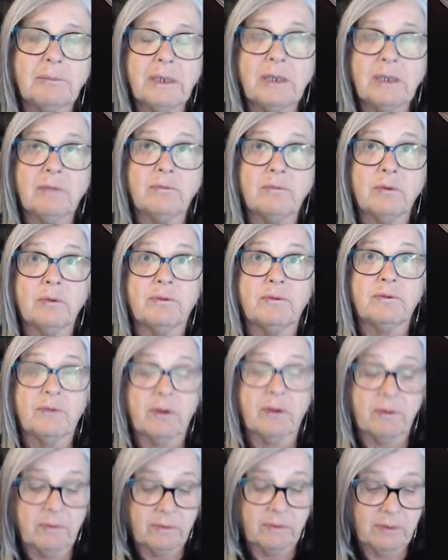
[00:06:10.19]
of you will find
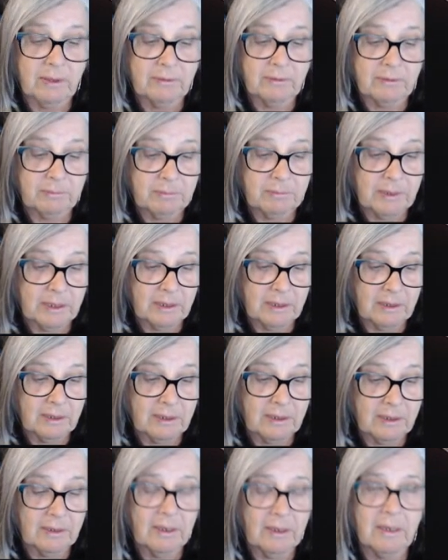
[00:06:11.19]
that there's been
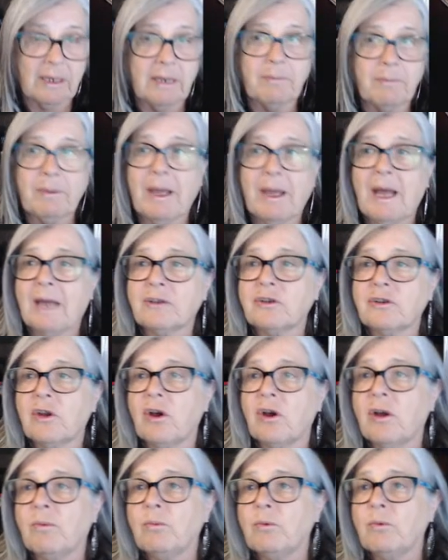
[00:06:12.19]
any
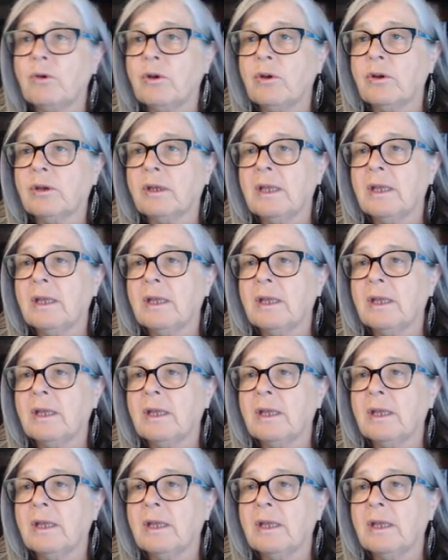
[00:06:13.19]
part-time work.